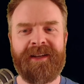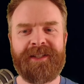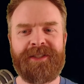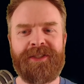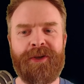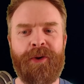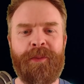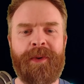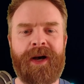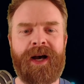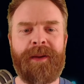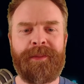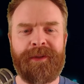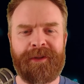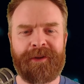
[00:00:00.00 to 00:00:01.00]
so
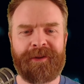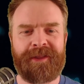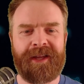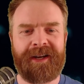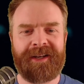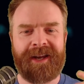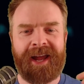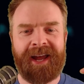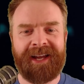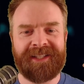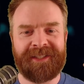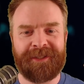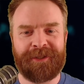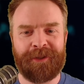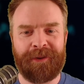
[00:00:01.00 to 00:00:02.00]
popular that it
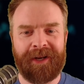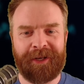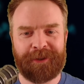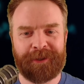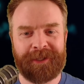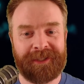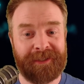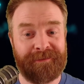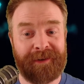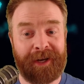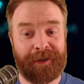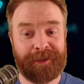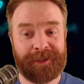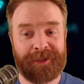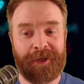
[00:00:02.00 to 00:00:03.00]
has its own entries in
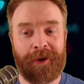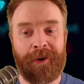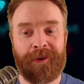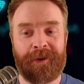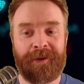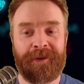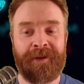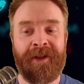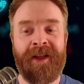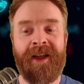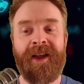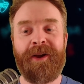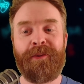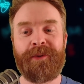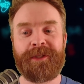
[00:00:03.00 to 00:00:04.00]
VirusTotal,
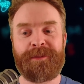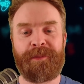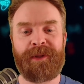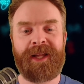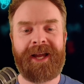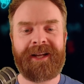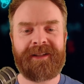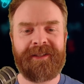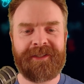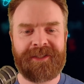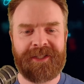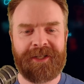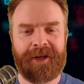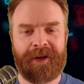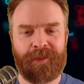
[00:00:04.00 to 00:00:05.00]
was
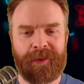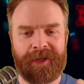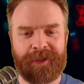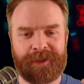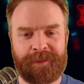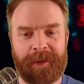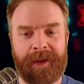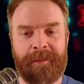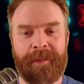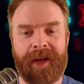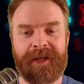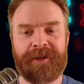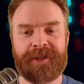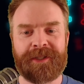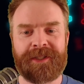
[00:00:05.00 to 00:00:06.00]
blacklisted on Windows by
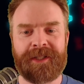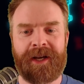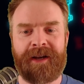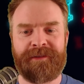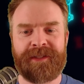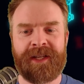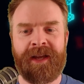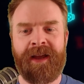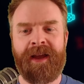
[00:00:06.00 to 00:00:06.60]
Microsoft,